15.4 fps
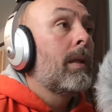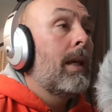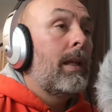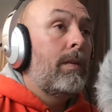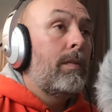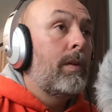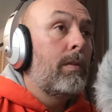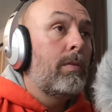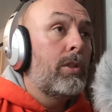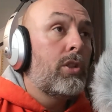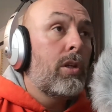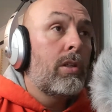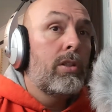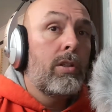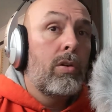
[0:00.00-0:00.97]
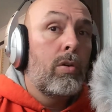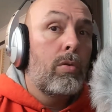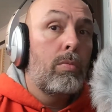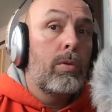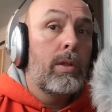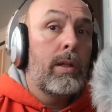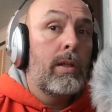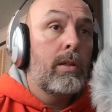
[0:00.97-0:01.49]
And if you can recharge it at home
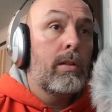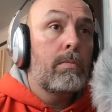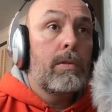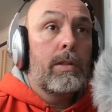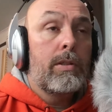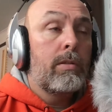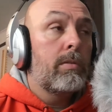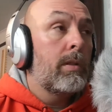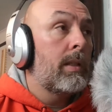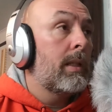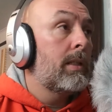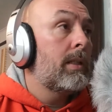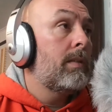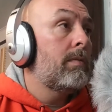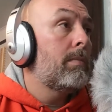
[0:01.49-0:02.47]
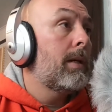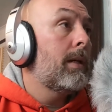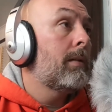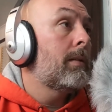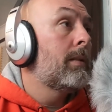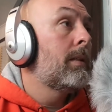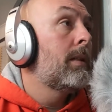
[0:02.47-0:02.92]
with an air compressor, then that's even better.